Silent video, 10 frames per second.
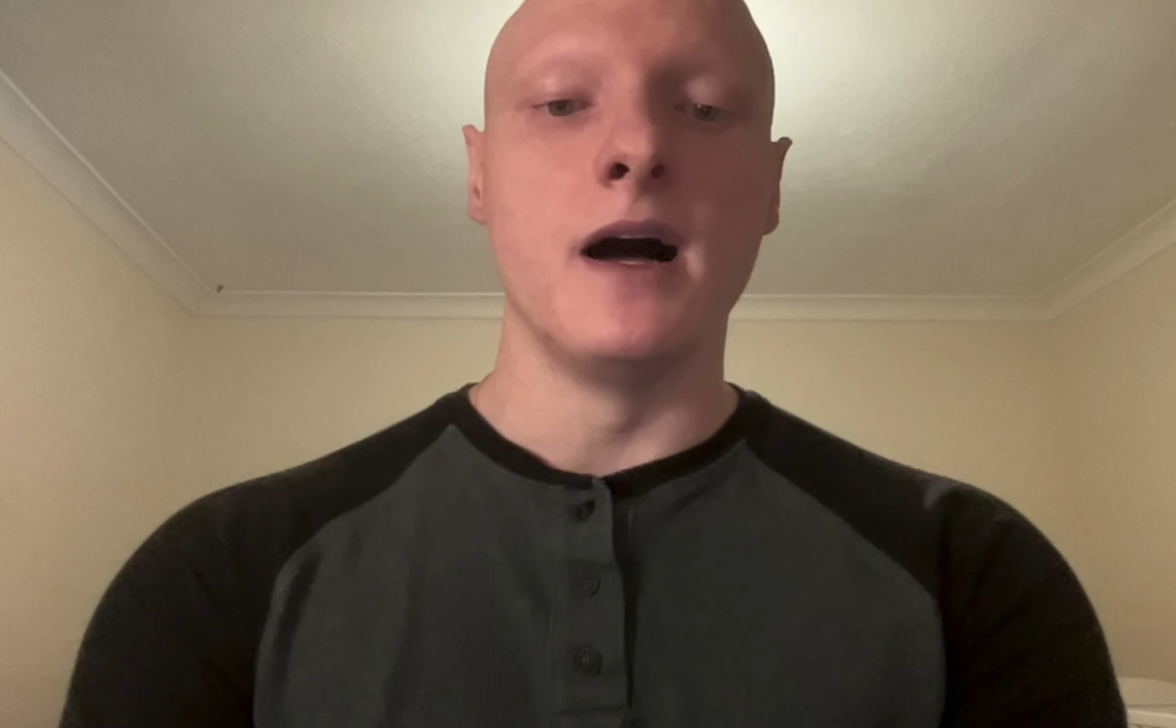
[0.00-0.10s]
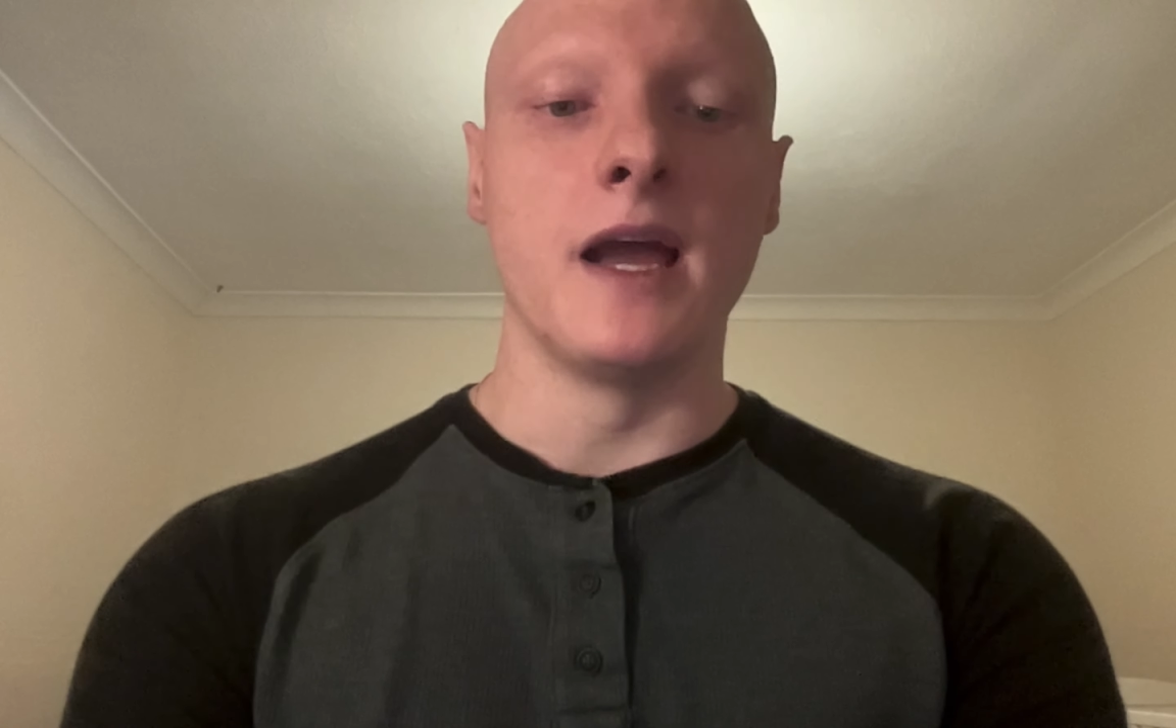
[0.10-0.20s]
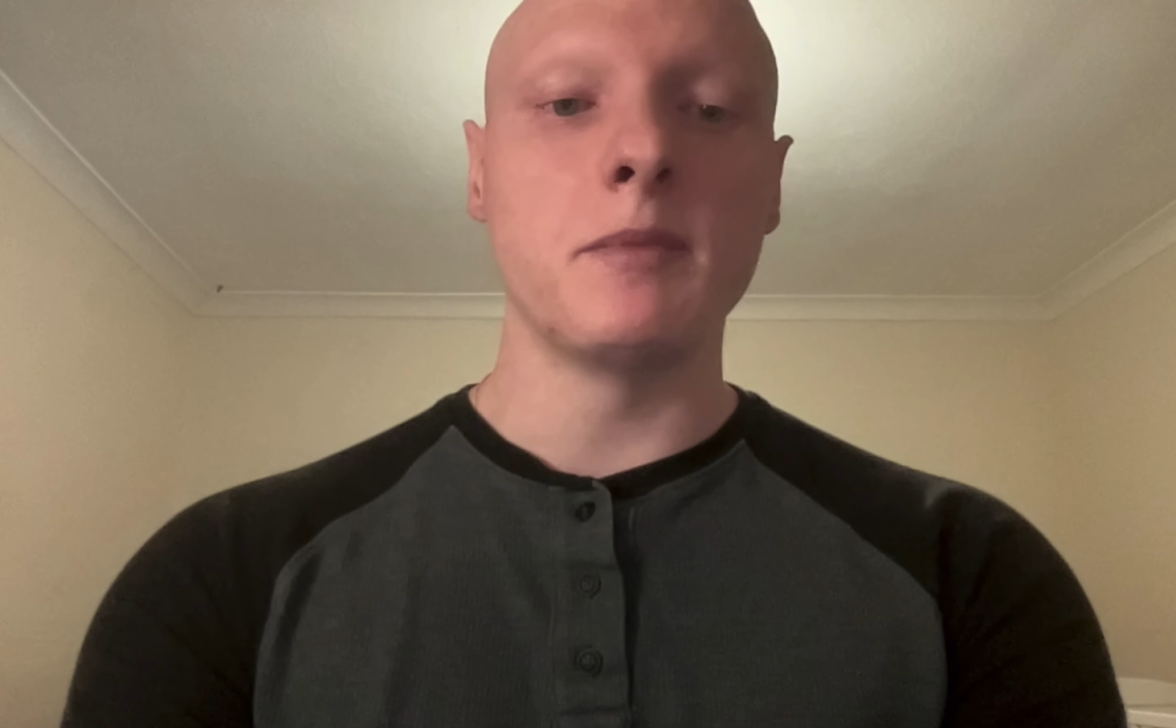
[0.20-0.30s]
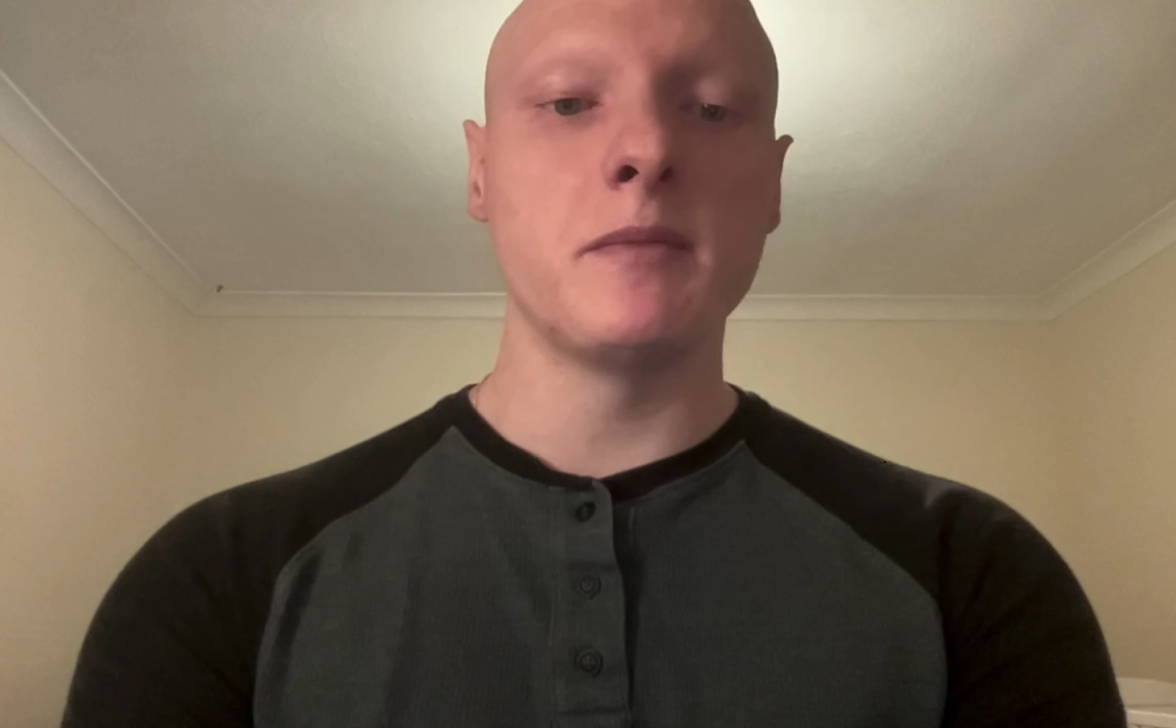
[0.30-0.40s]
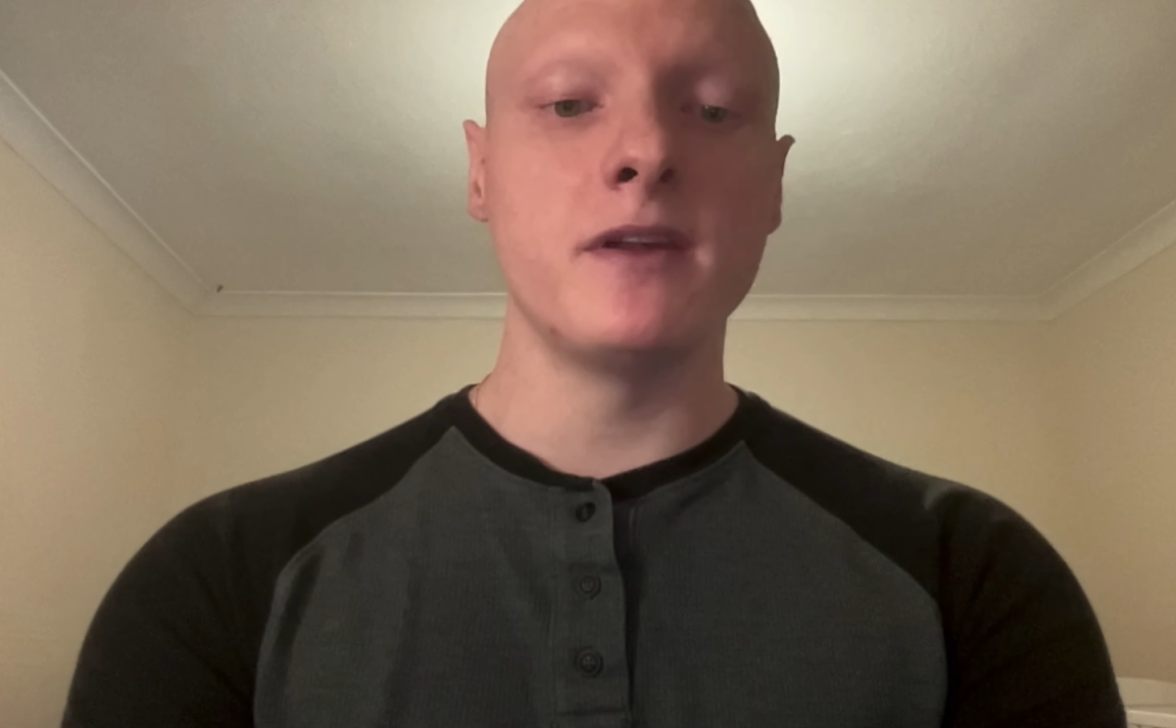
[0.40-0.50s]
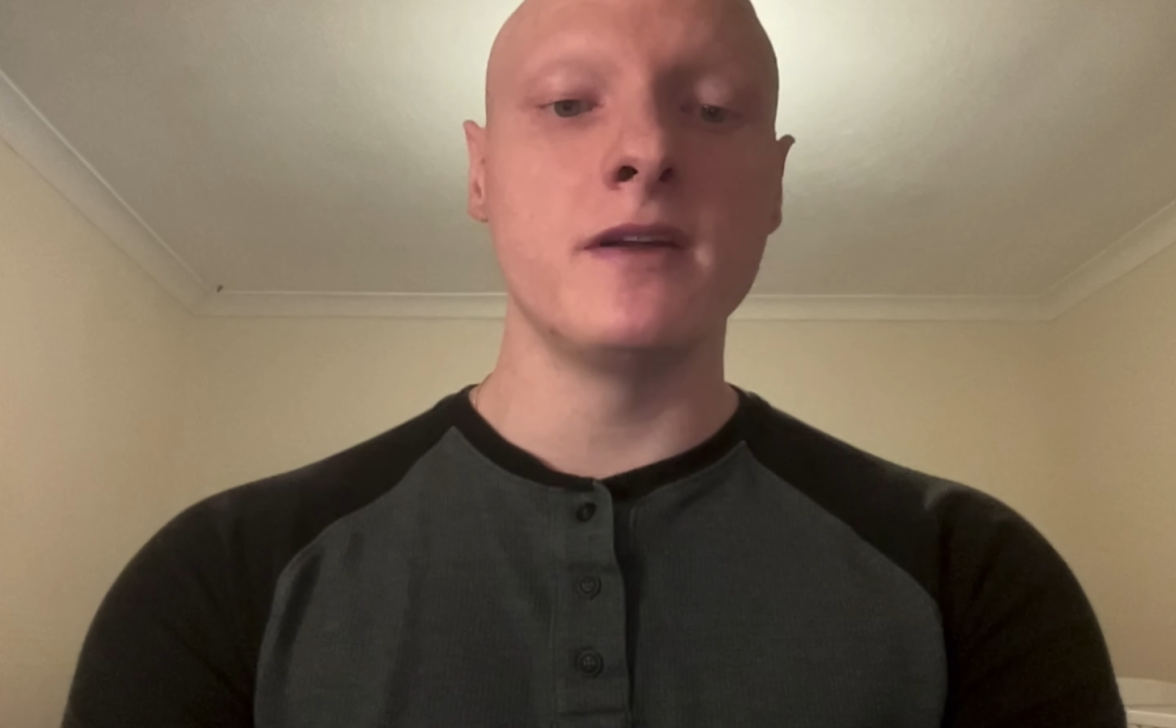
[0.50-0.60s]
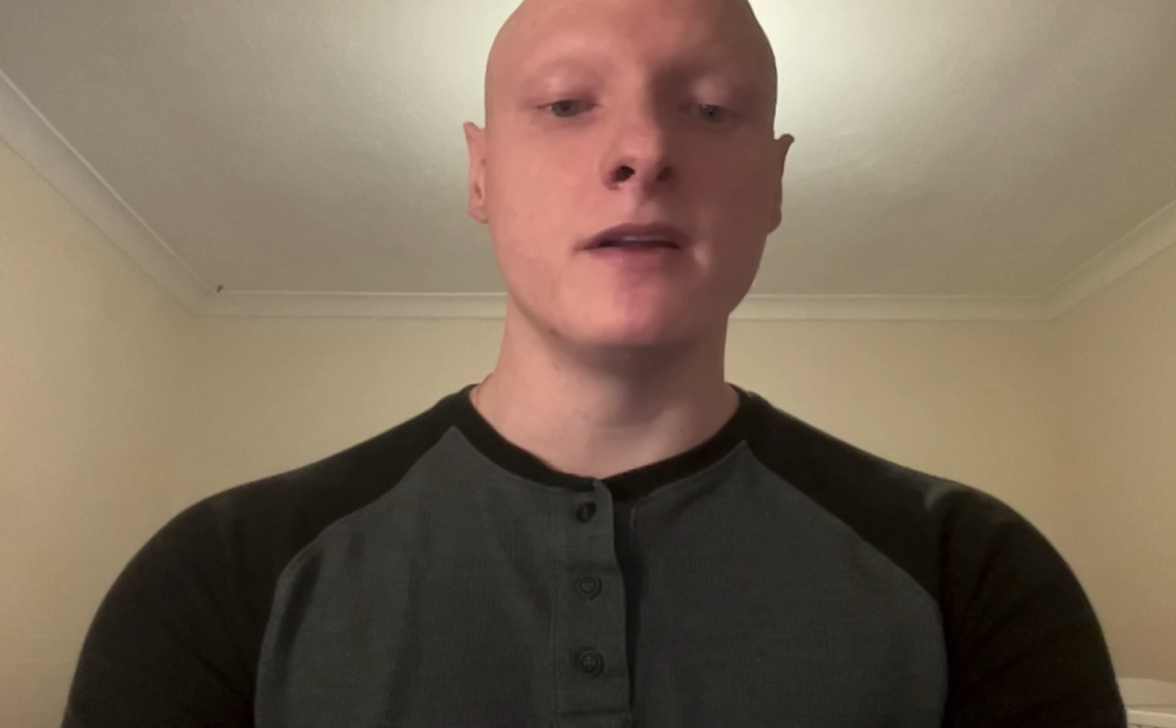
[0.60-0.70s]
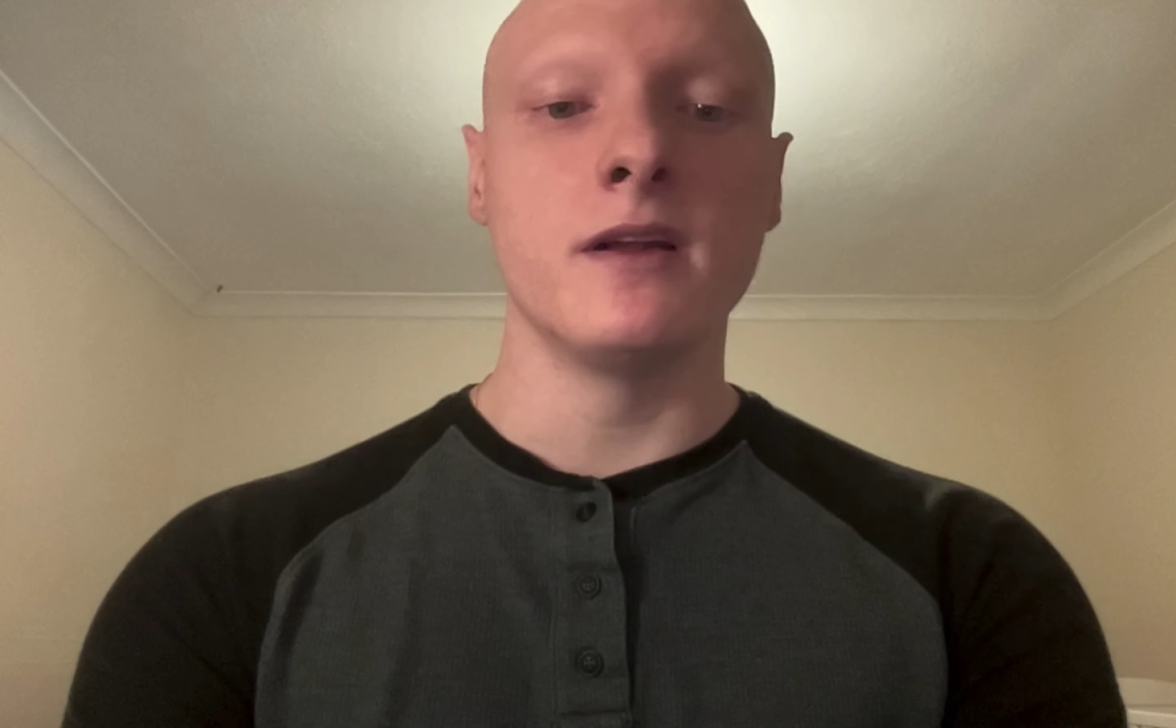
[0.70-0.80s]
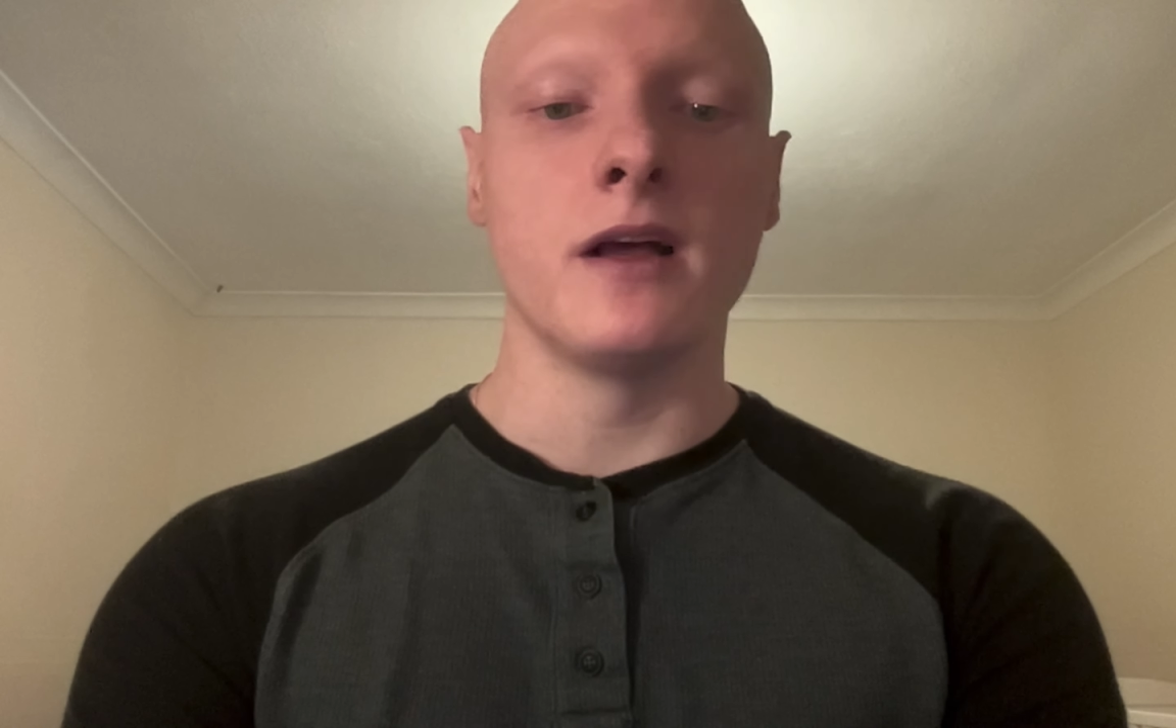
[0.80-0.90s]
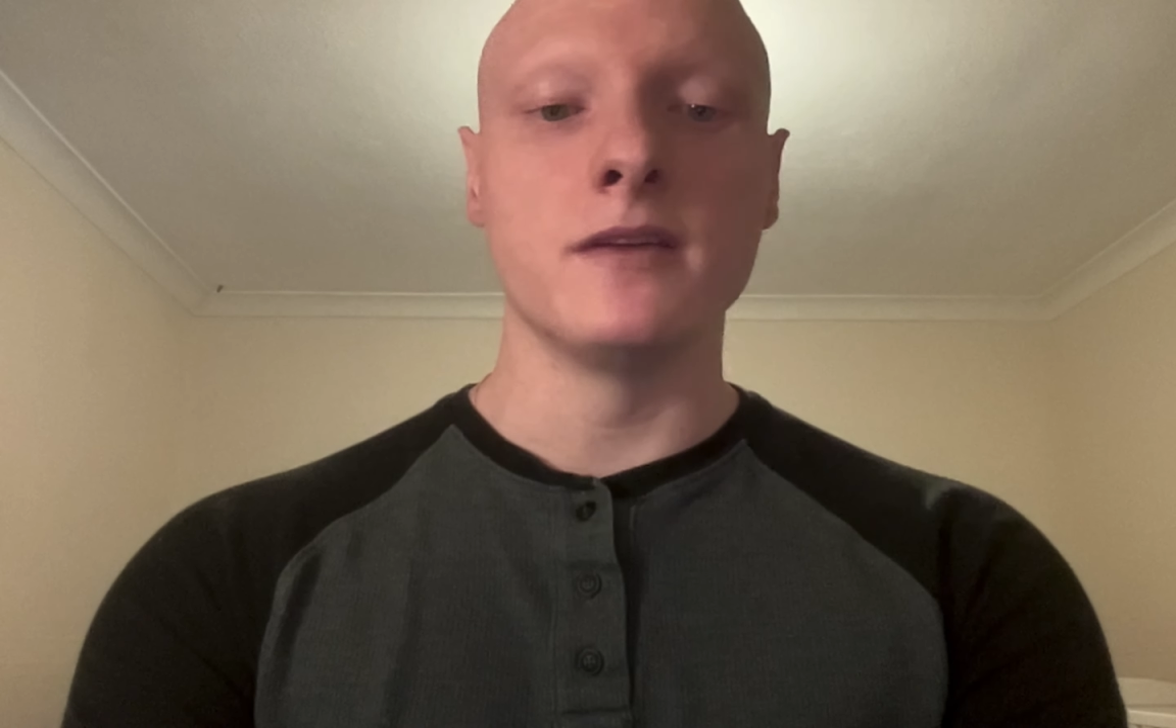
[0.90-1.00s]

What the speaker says: I implemented